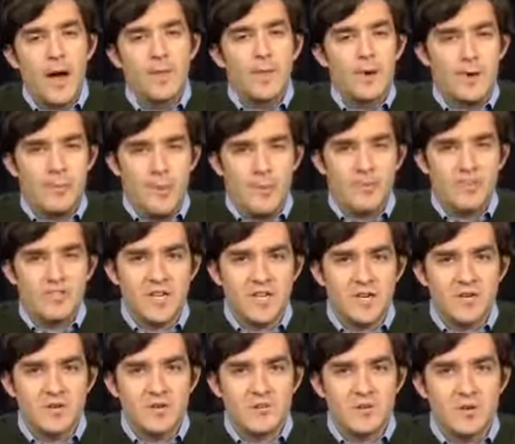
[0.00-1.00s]
many
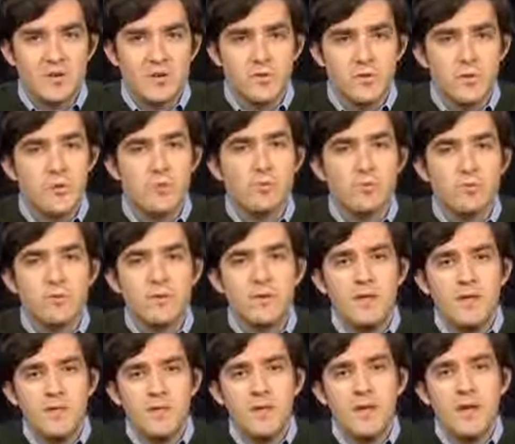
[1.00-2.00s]
representatives there will
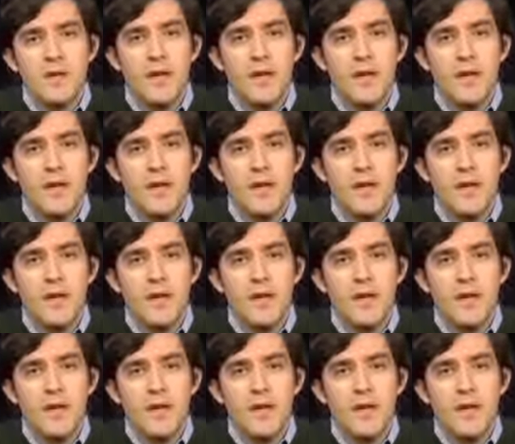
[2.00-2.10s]
be